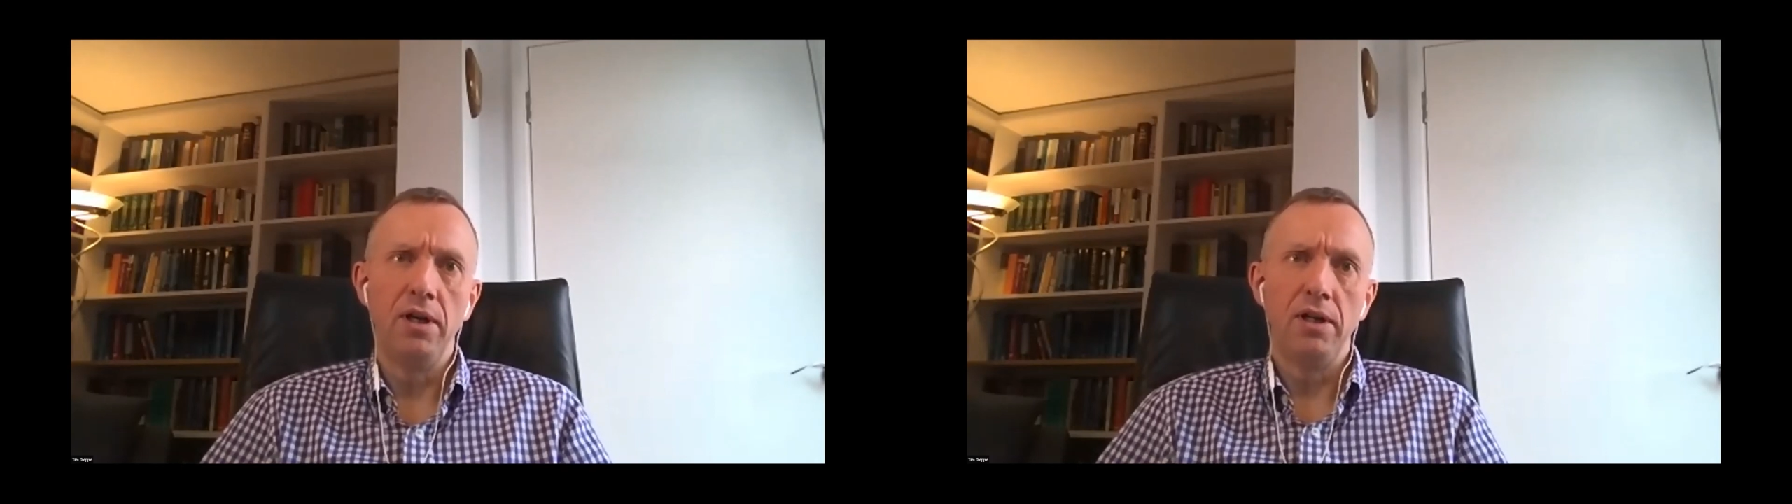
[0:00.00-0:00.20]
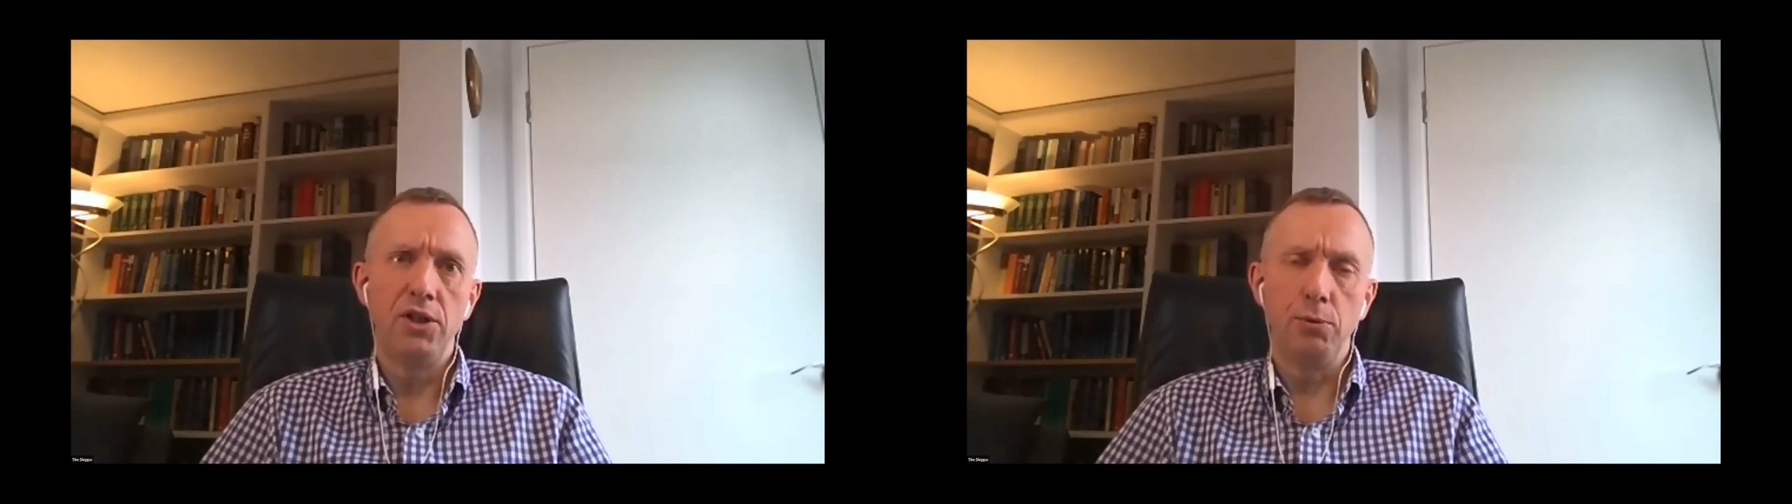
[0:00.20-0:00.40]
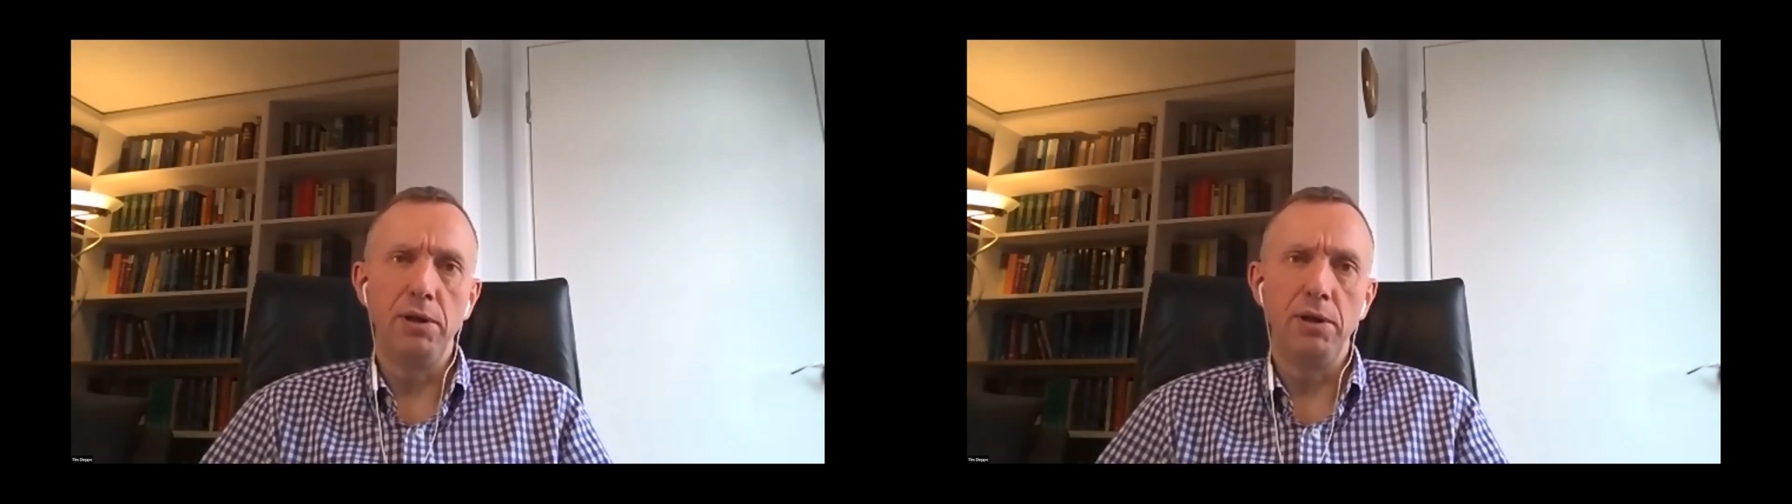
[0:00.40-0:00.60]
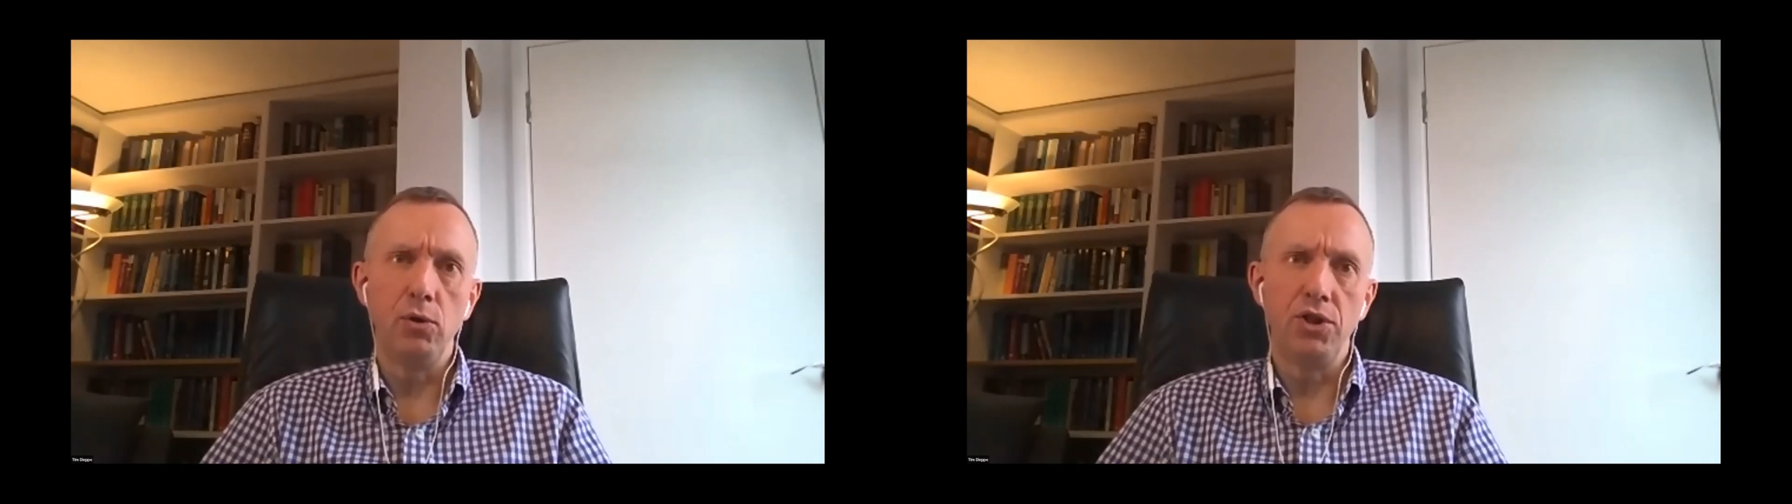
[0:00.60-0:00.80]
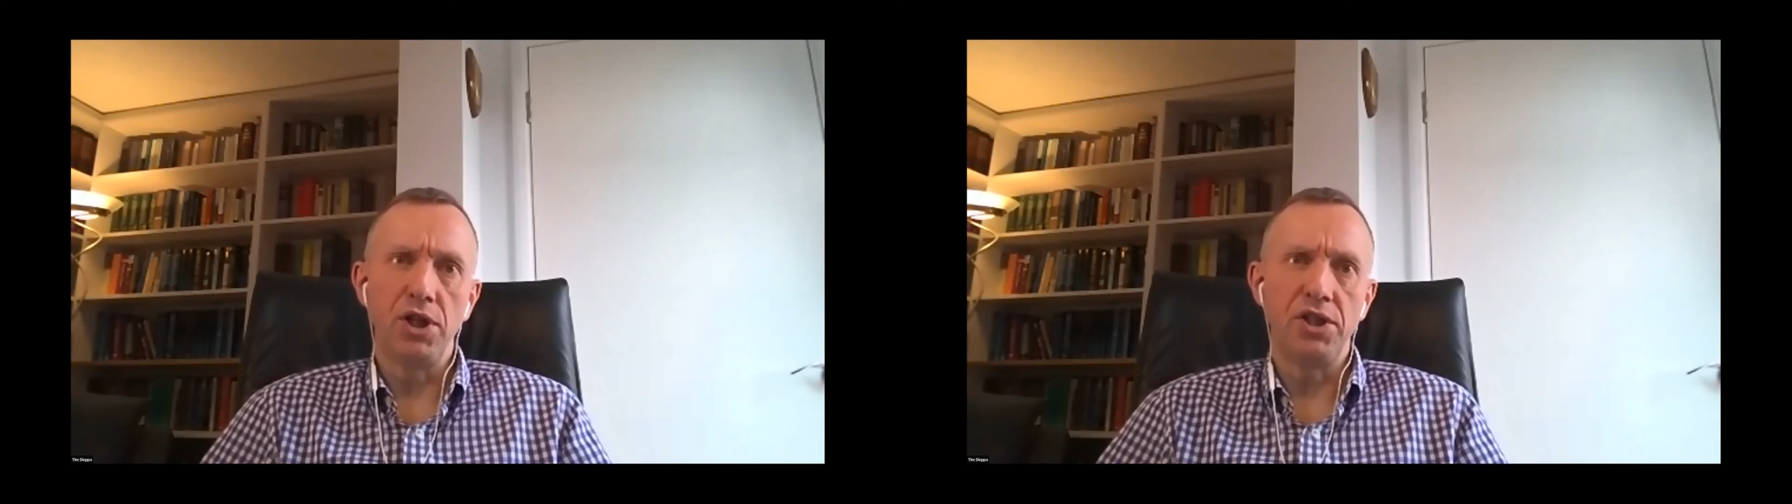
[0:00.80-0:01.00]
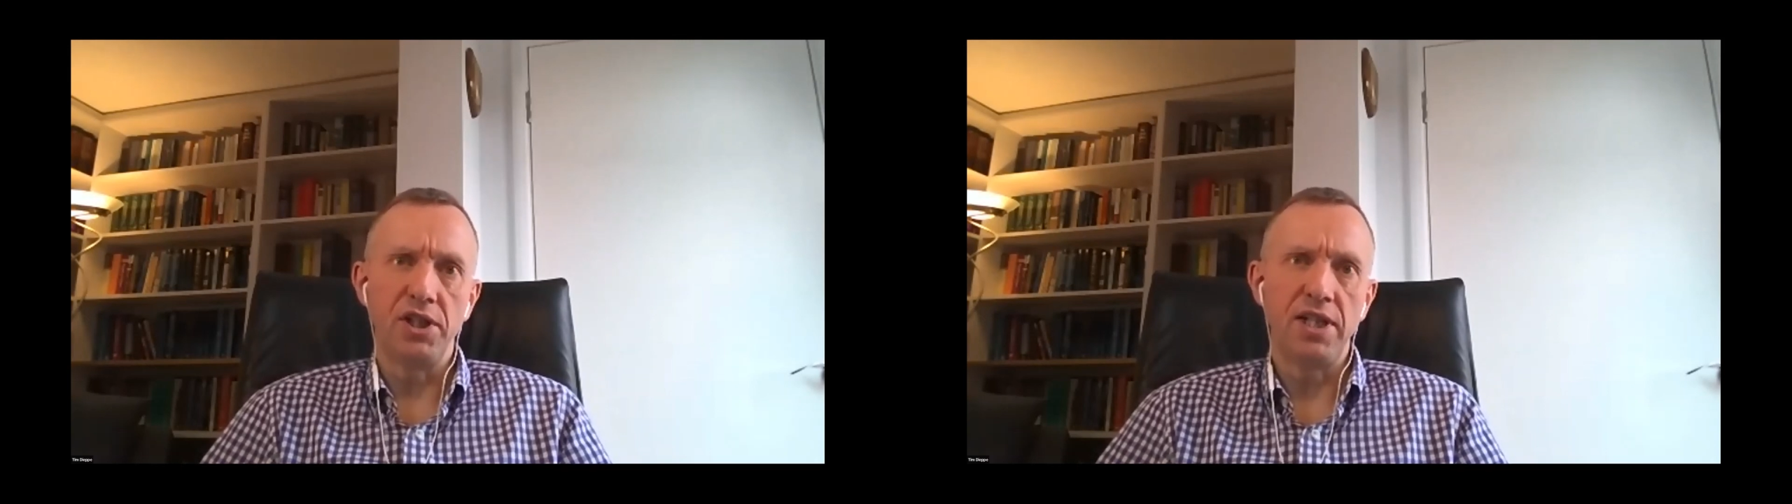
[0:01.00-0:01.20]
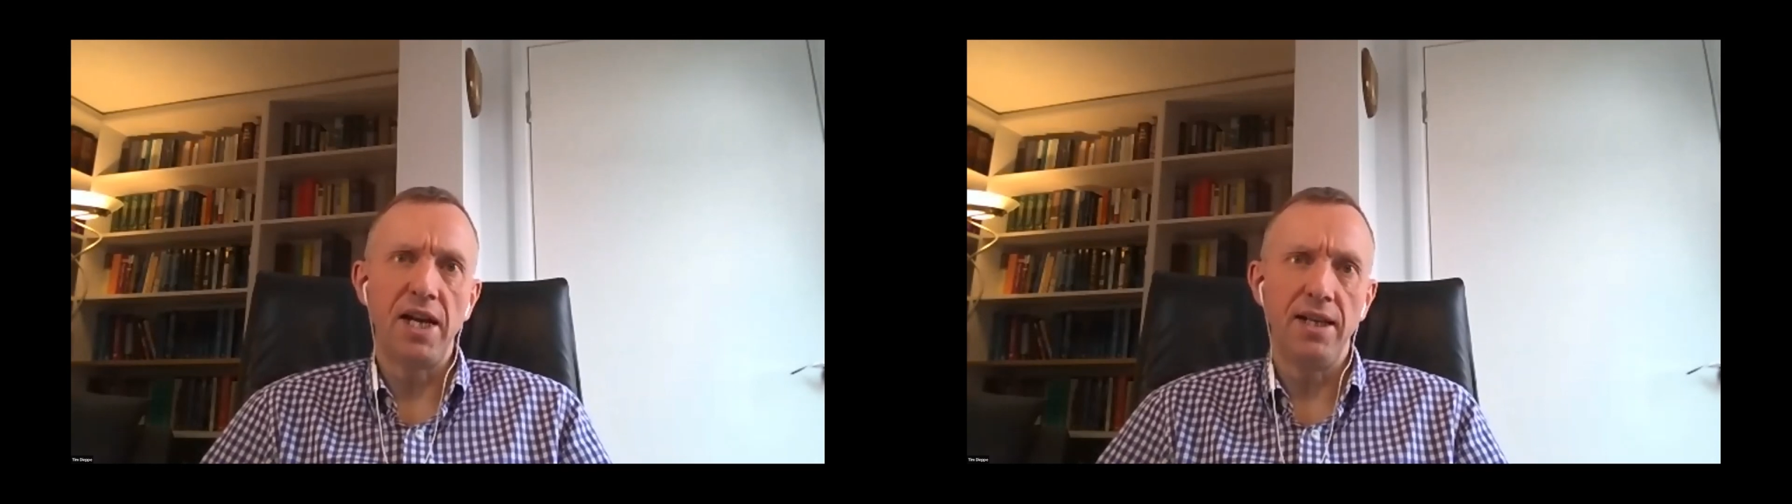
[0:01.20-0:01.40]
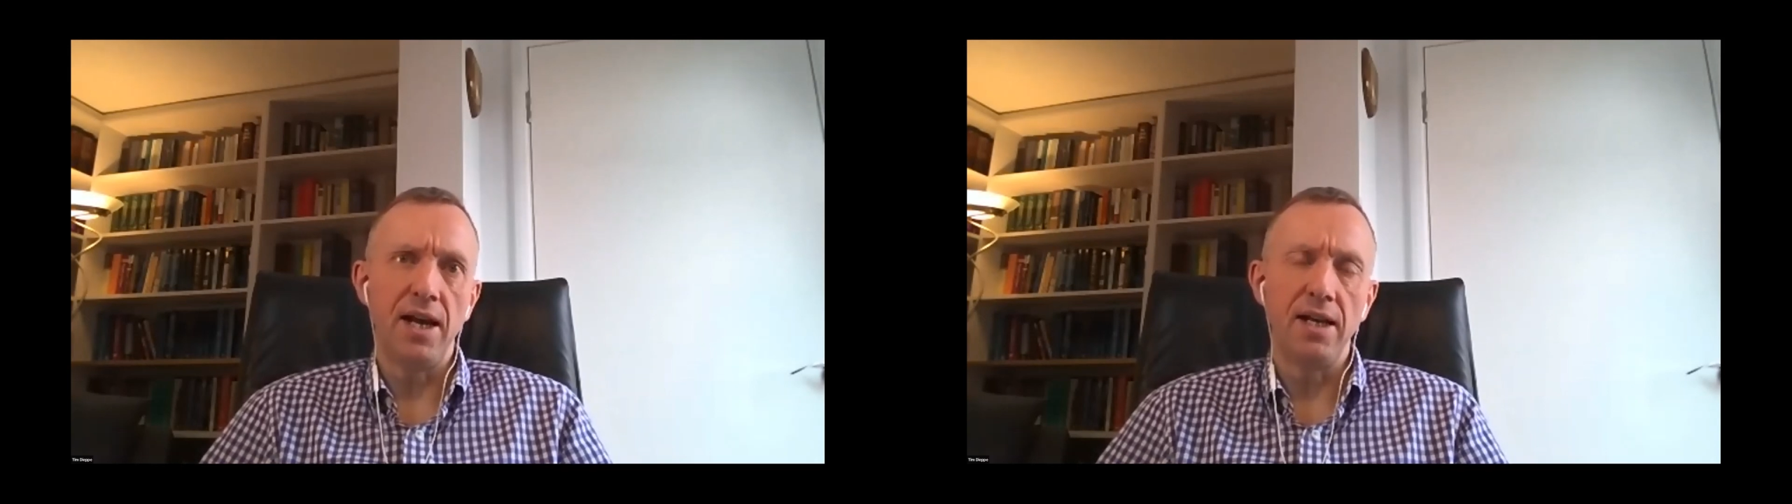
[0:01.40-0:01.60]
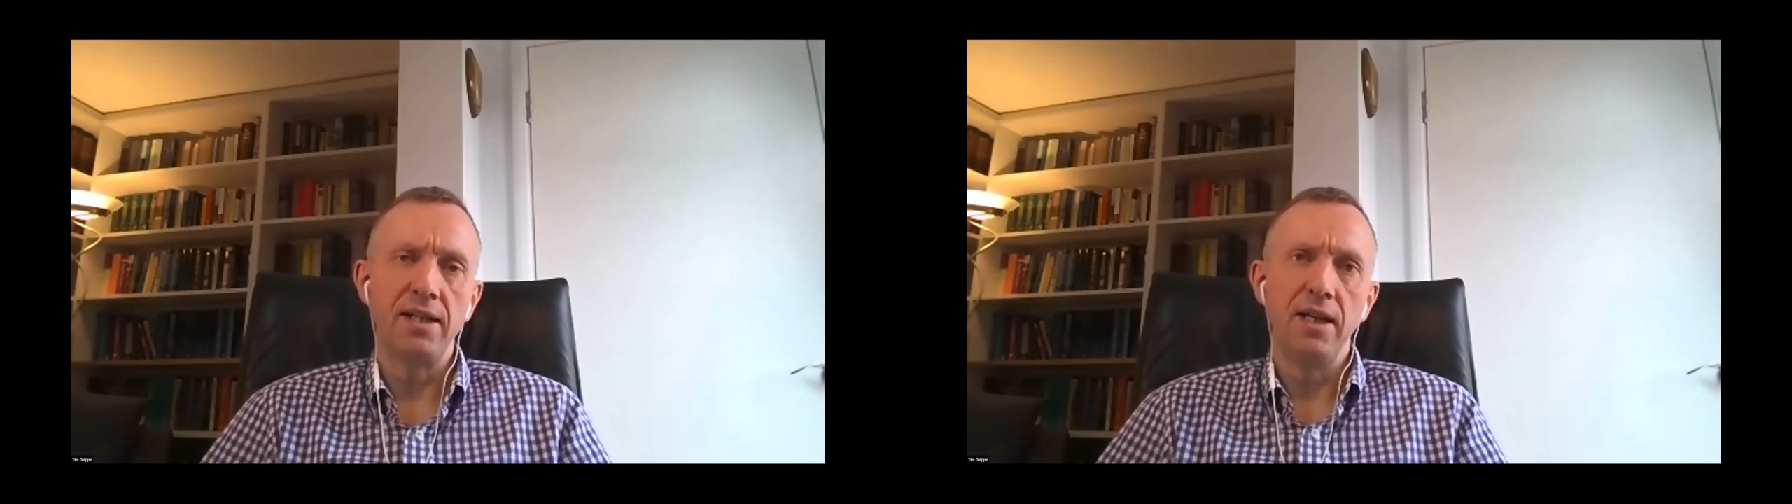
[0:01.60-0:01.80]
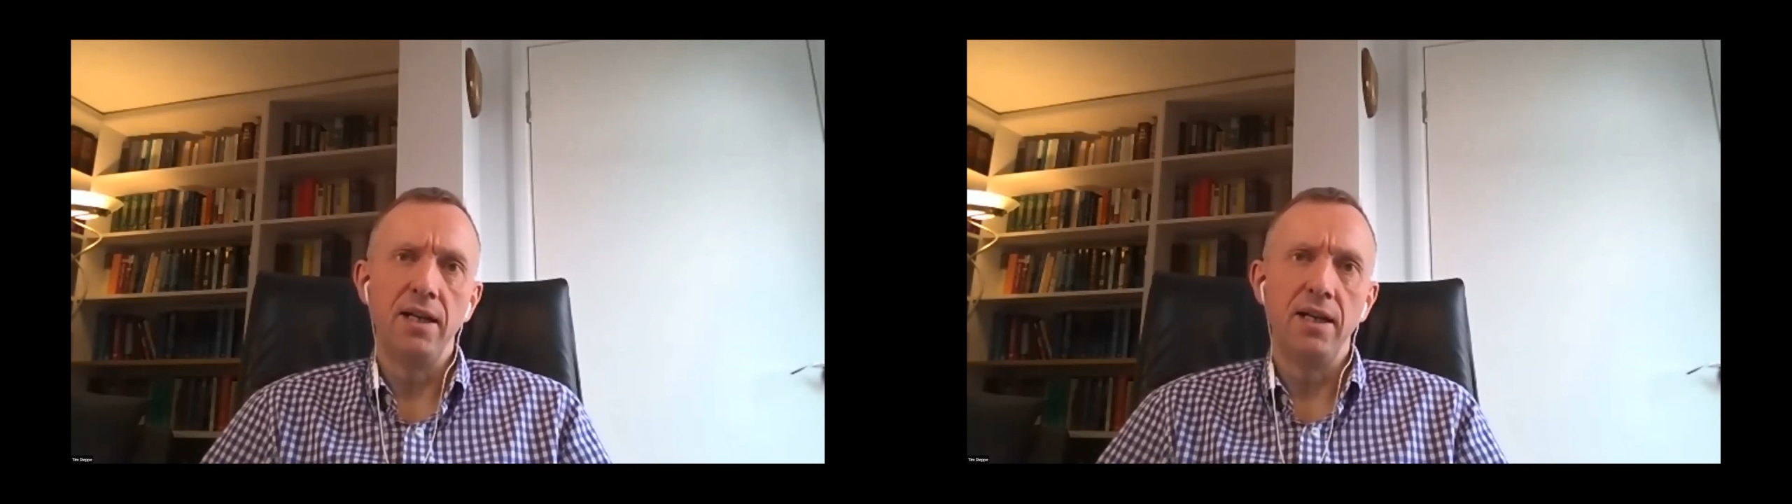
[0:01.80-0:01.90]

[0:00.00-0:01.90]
Supreme Court judge to say that.